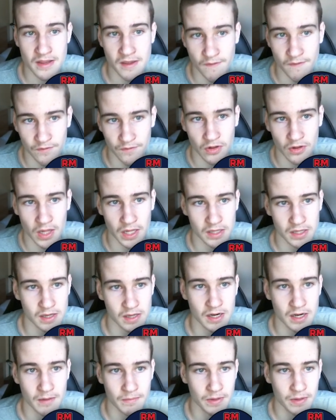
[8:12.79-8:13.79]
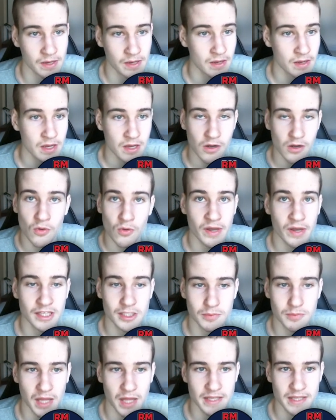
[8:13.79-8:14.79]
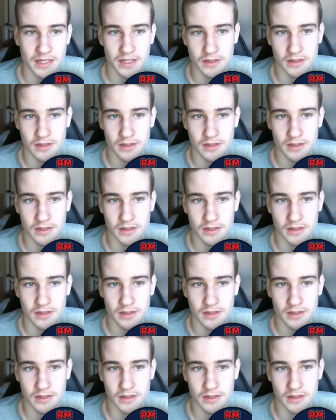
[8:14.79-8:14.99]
You feel like they're going to be all guns blazing.